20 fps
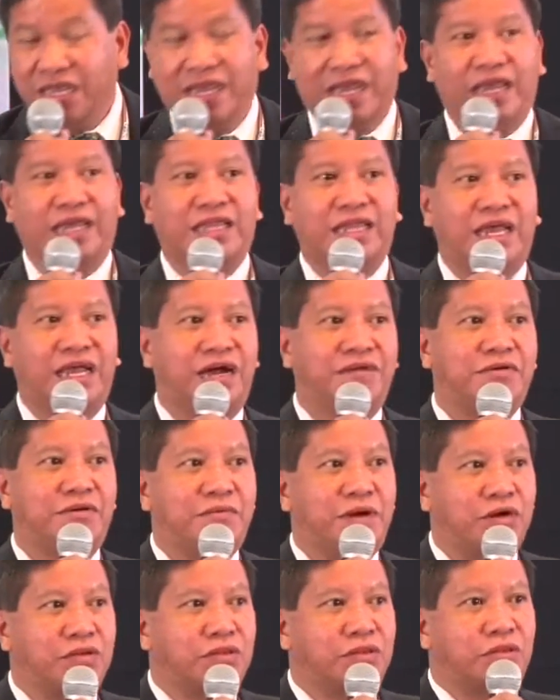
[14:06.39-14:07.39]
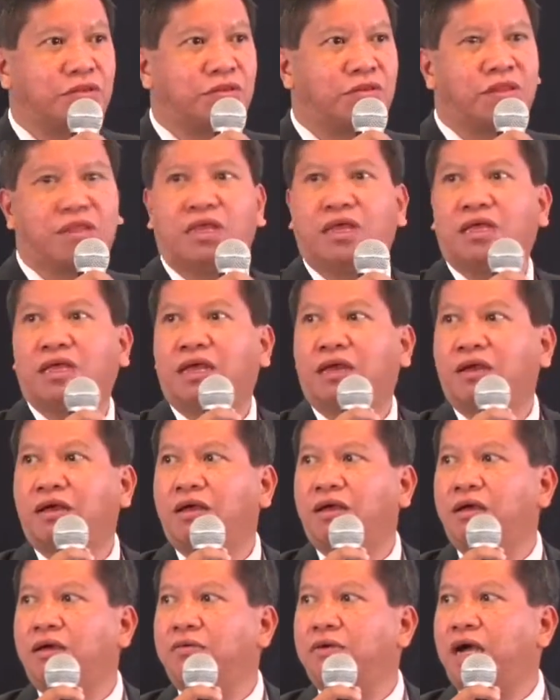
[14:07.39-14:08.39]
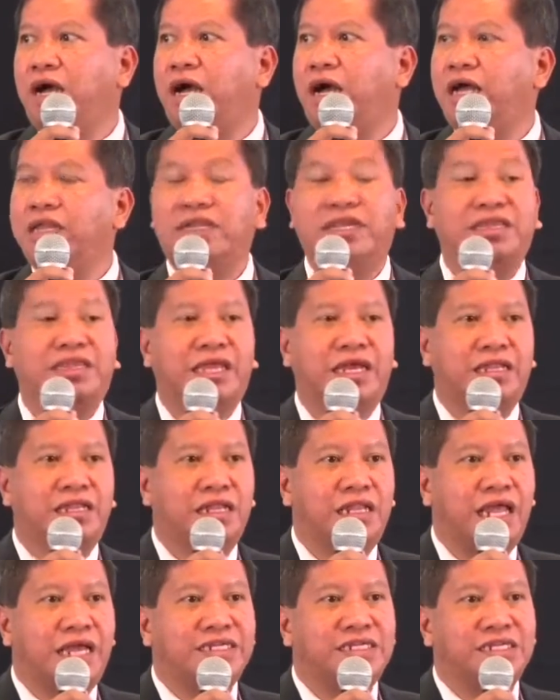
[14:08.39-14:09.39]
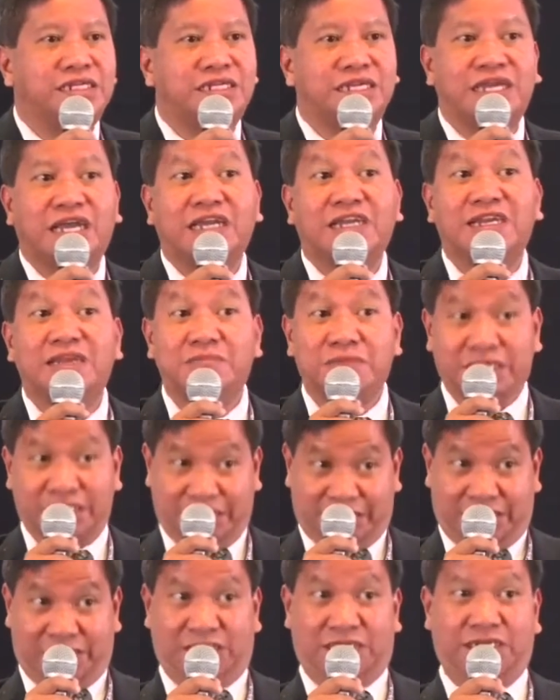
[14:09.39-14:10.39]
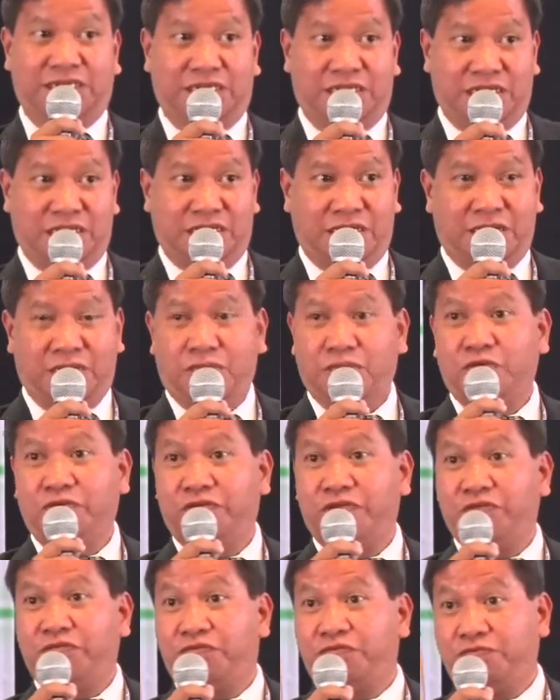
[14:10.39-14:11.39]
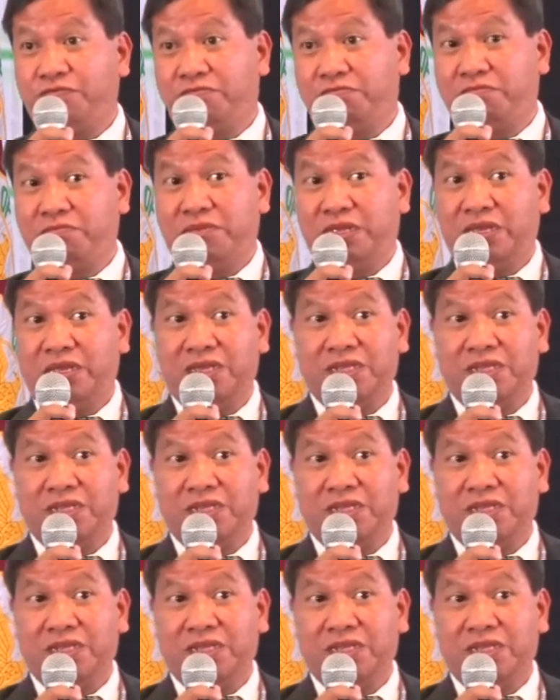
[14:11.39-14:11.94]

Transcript: And they have about 110 licensing agreements moving.